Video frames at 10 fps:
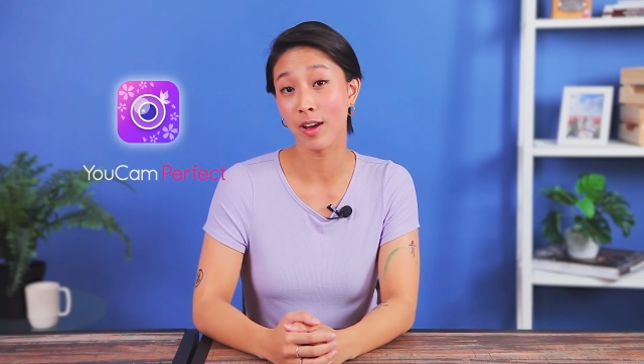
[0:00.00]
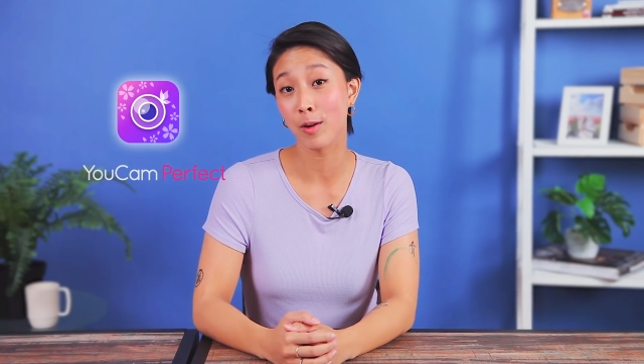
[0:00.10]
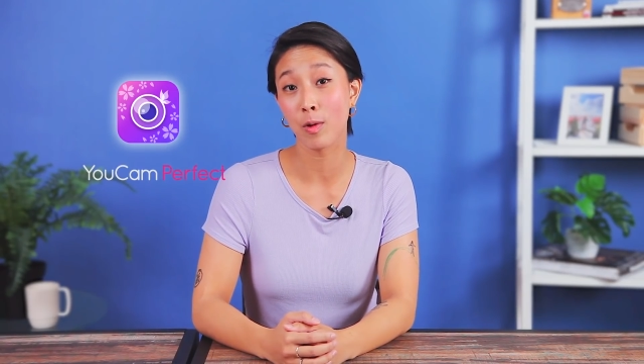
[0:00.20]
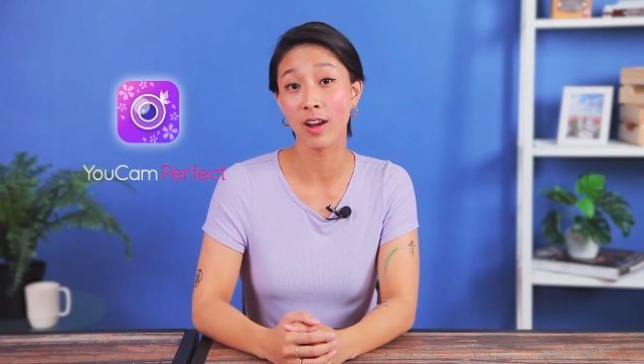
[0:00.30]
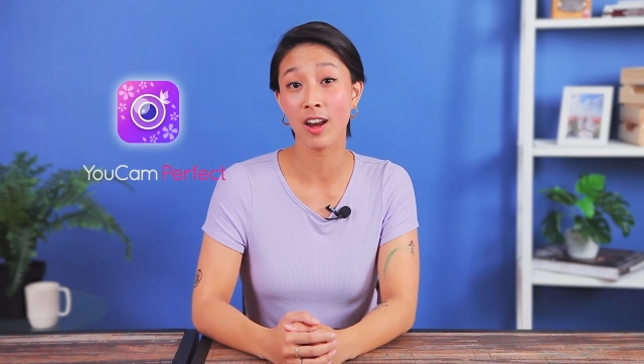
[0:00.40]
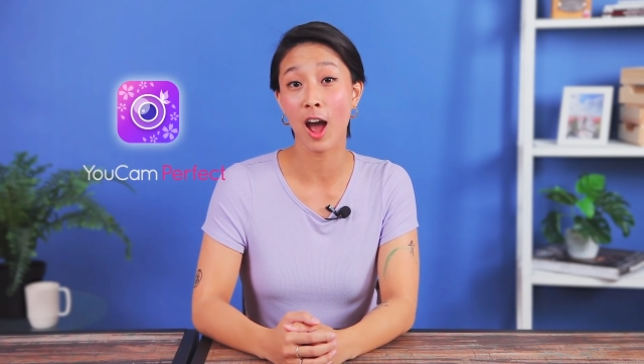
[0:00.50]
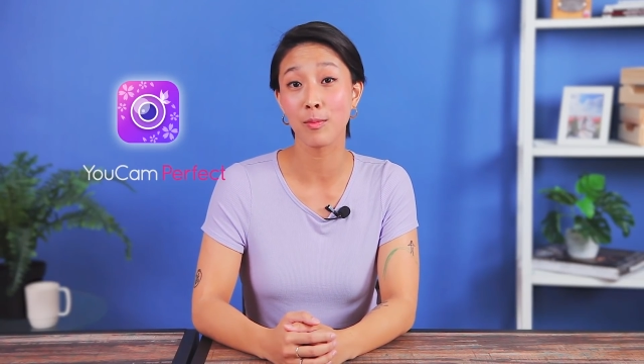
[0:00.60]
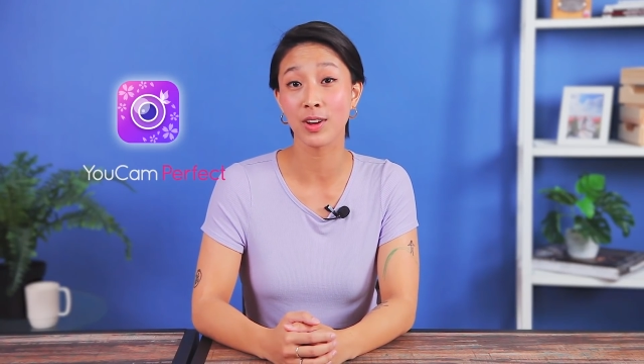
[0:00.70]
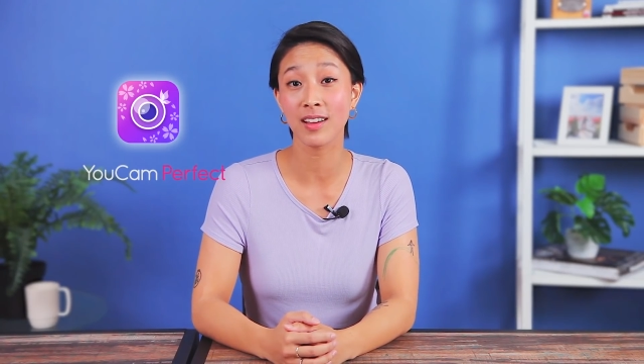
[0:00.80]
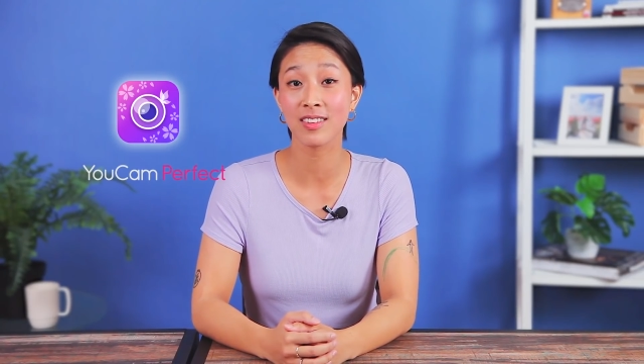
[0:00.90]
unwanted
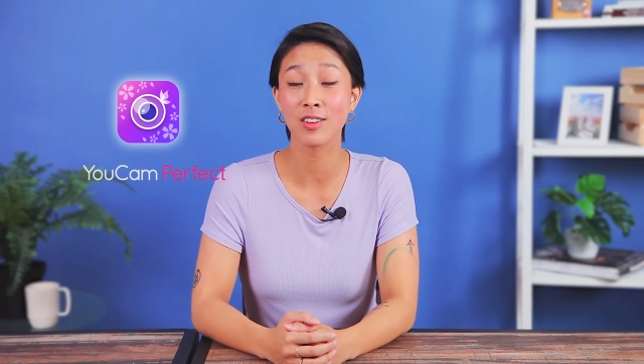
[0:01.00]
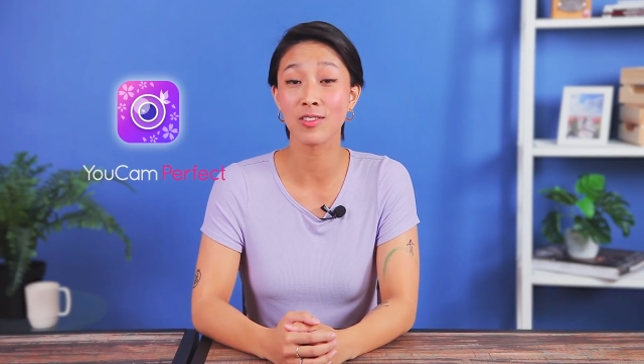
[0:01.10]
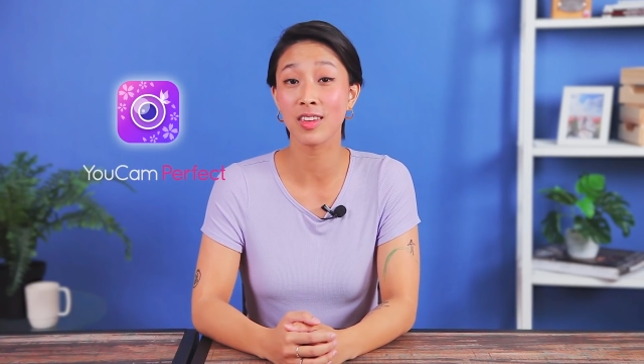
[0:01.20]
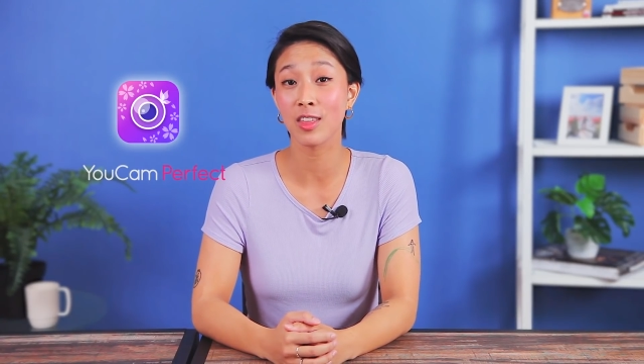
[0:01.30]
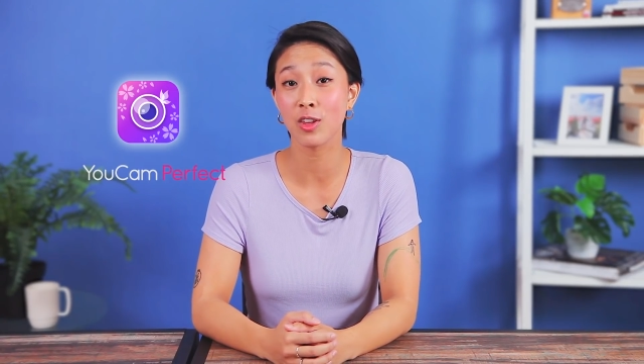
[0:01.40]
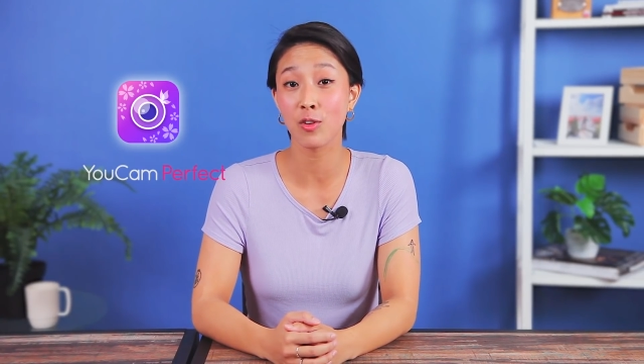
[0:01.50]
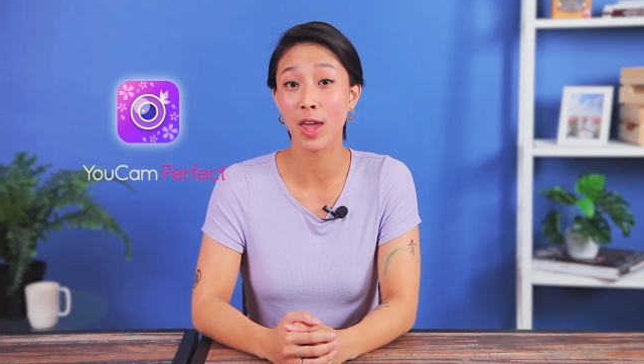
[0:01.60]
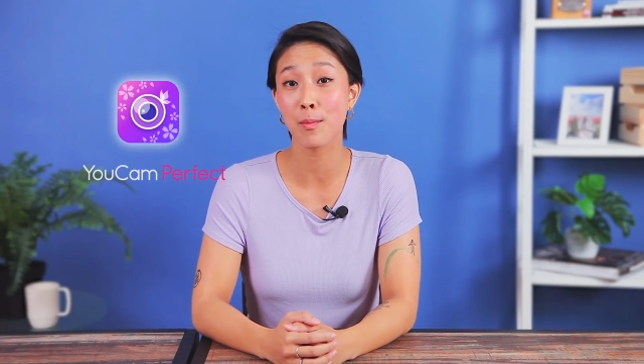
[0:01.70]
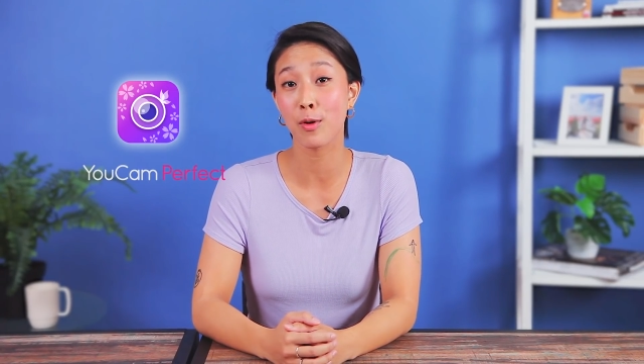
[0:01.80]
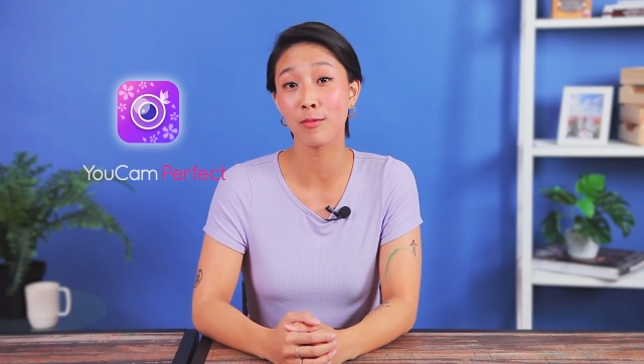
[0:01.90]
objects using the
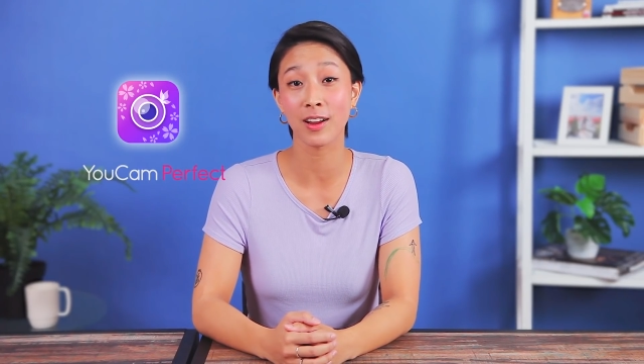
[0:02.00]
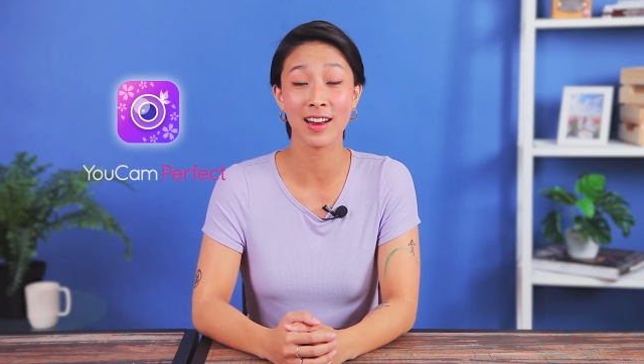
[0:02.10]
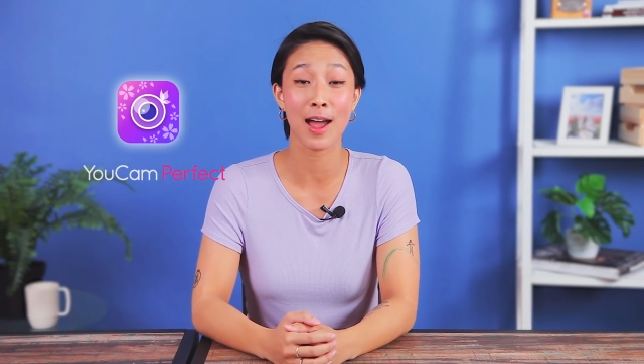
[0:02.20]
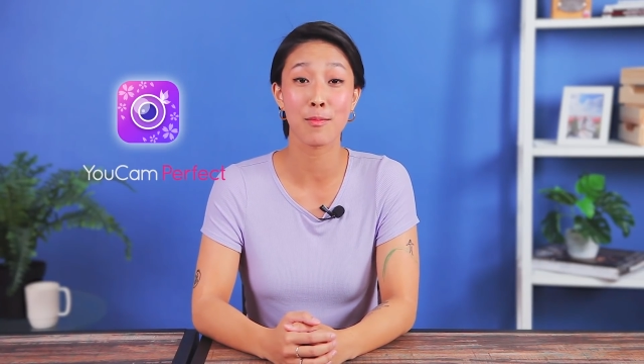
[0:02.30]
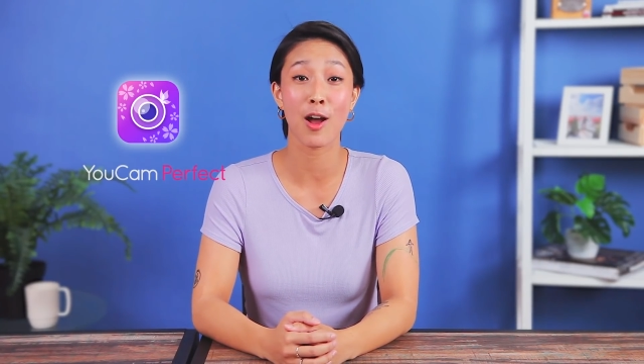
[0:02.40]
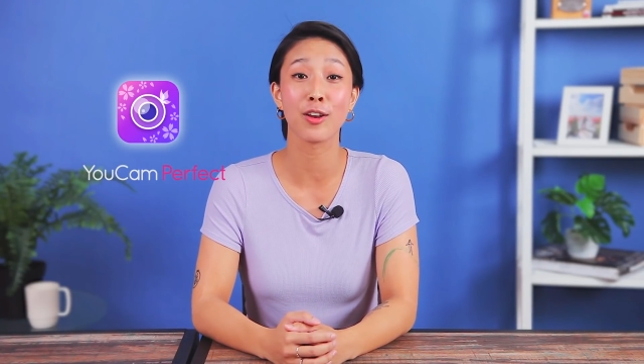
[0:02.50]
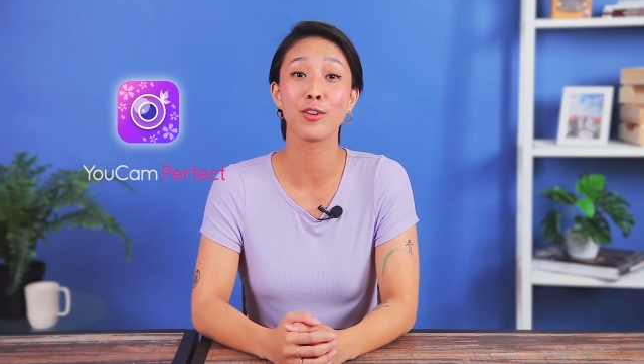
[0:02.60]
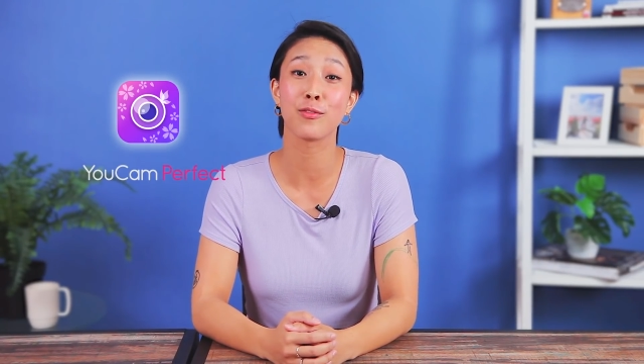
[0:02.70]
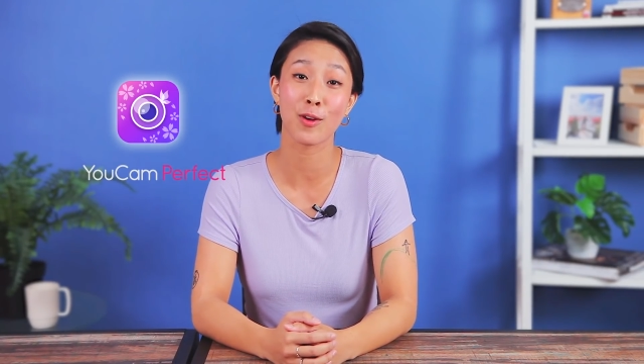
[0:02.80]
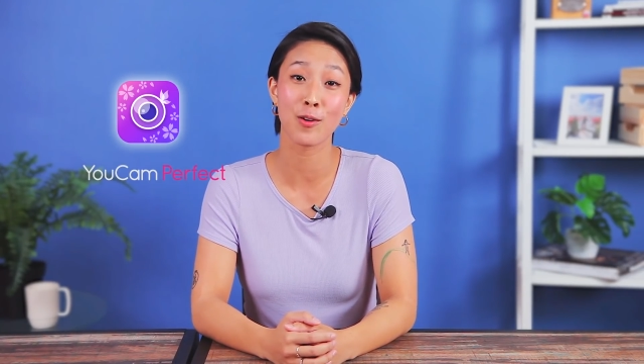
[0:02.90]
YouCam Perfect app on
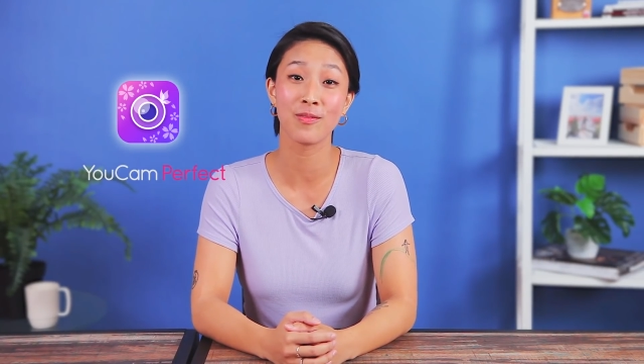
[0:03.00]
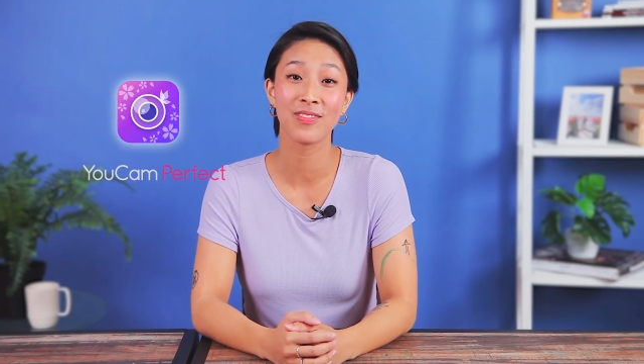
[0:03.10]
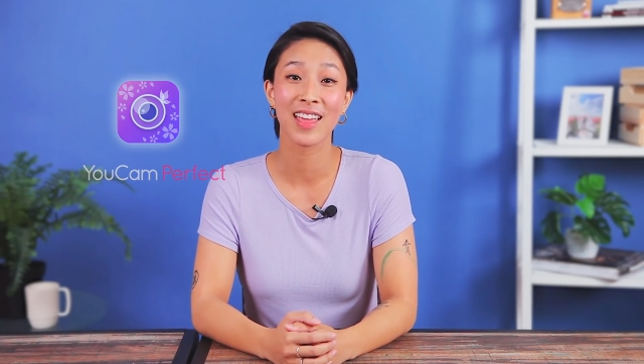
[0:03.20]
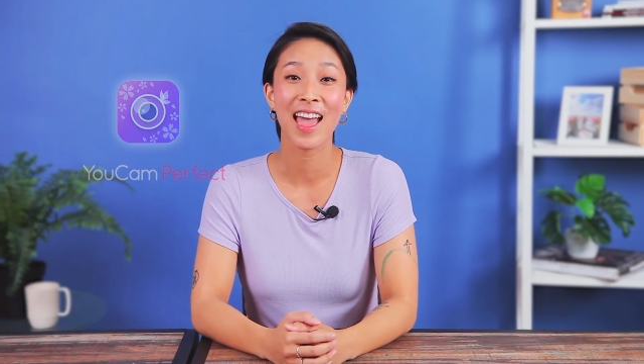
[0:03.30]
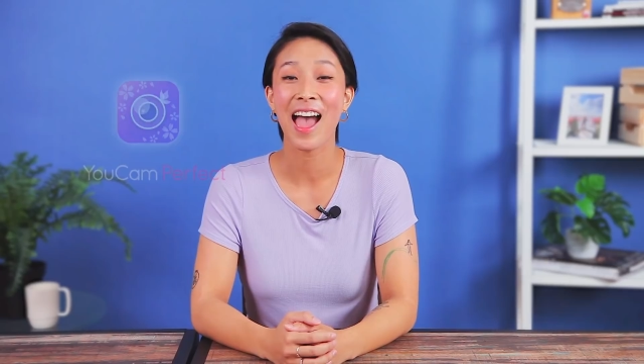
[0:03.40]
your phone.